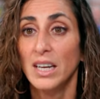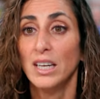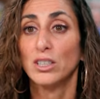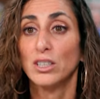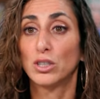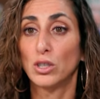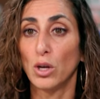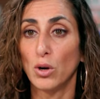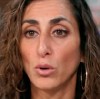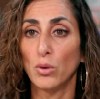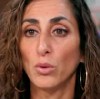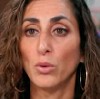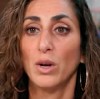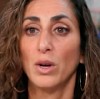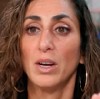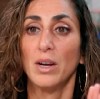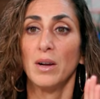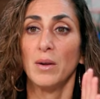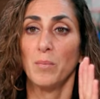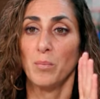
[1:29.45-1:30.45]
So
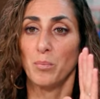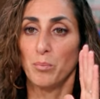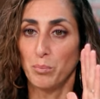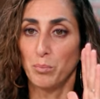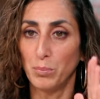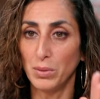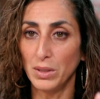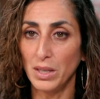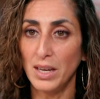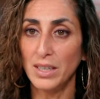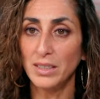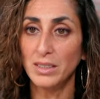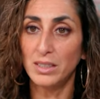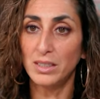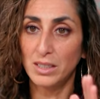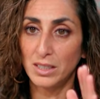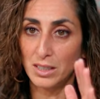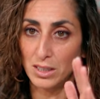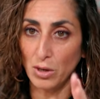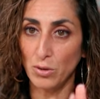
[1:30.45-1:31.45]
blood
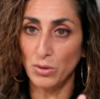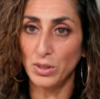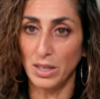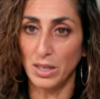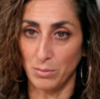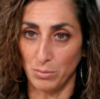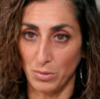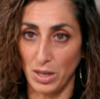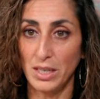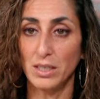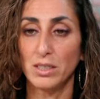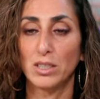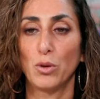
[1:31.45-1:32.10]
sodium, right?